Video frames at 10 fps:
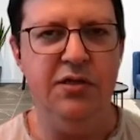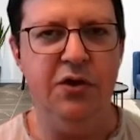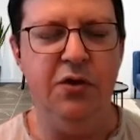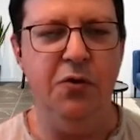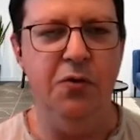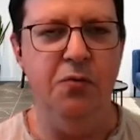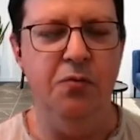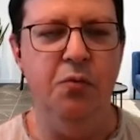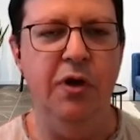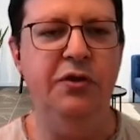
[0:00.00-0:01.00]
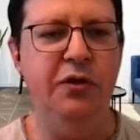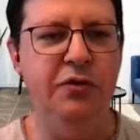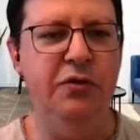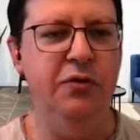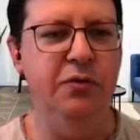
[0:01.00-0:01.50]
So what do
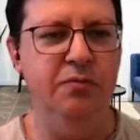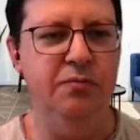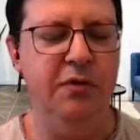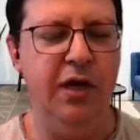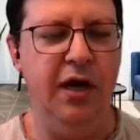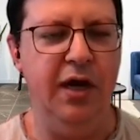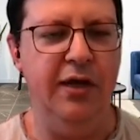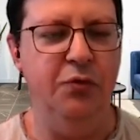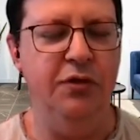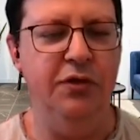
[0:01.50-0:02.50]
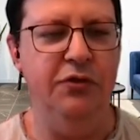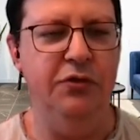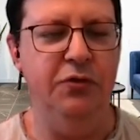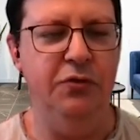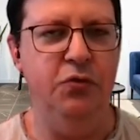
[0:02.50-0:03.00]
you do uh, in order
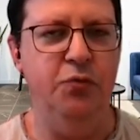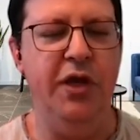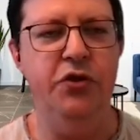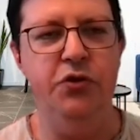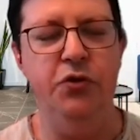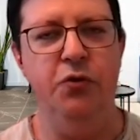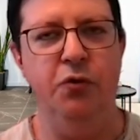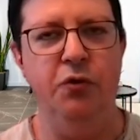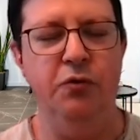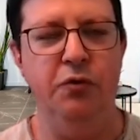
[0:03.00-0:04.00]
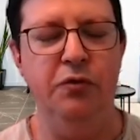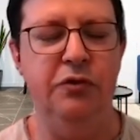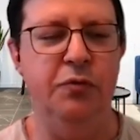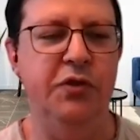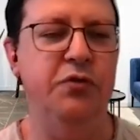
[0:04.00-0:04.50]
to to make sure
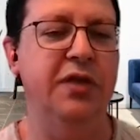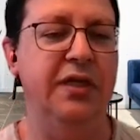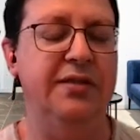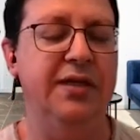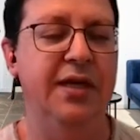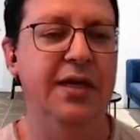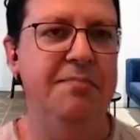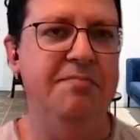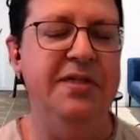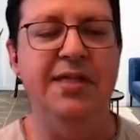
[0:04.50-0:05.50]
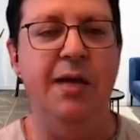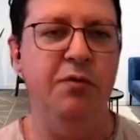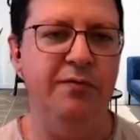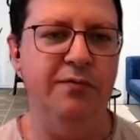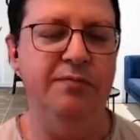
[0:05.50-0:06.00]
or, to make sure that this
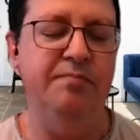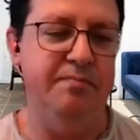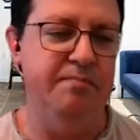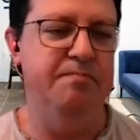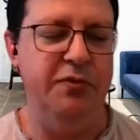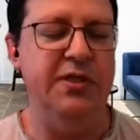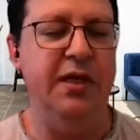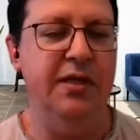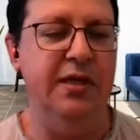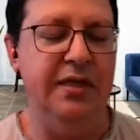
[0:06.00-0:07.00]
type of uh,